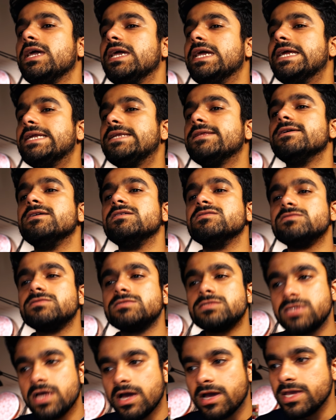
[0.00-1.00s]
it
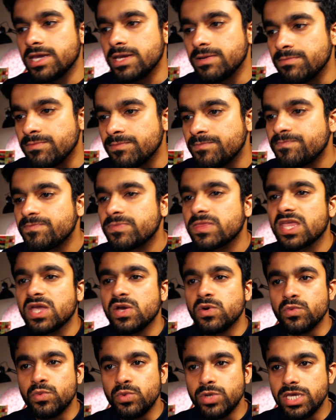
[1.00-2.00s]
is time
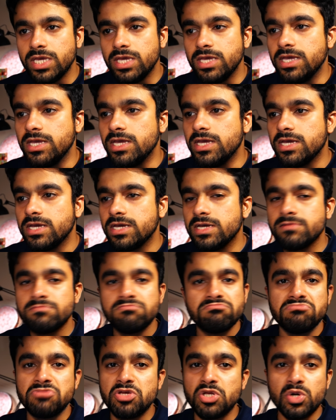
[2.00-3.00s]
we,
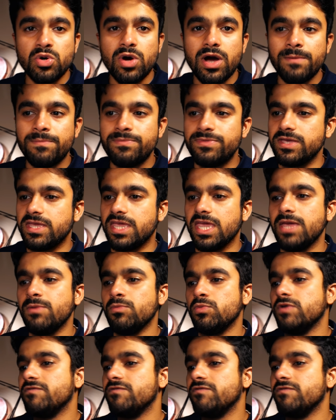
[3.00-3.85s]
you know, up the game.